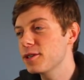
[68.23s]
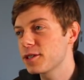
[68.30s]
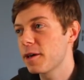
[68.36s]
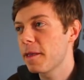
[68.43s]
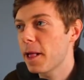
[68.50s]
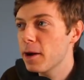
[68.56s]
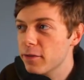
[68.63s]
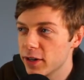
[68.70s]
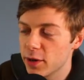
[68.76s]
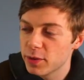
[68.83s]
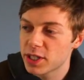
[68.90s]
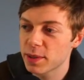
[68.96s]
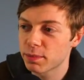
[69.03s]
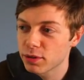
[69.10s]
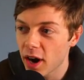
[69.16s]
so that hopefully it
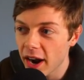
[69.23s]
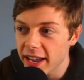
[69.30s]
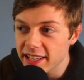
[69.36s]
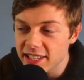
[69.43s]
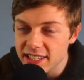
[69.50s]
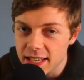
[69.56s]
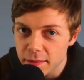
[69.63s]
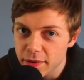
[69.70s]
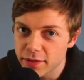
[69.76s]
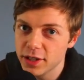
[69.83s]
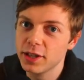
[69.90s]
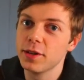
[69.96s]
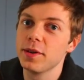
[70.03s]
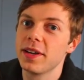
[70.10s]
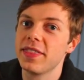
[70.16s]
would surprise some of
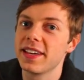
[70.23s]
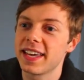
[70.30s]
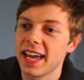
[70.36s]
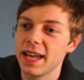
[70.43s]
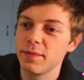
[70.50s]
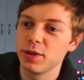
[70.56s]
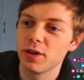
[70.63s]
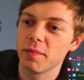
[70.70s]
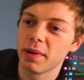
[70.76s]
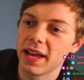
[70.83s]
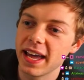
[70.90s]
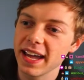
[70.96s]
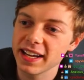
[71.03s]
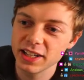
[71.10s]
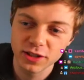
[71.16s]
you in the game when you were playing,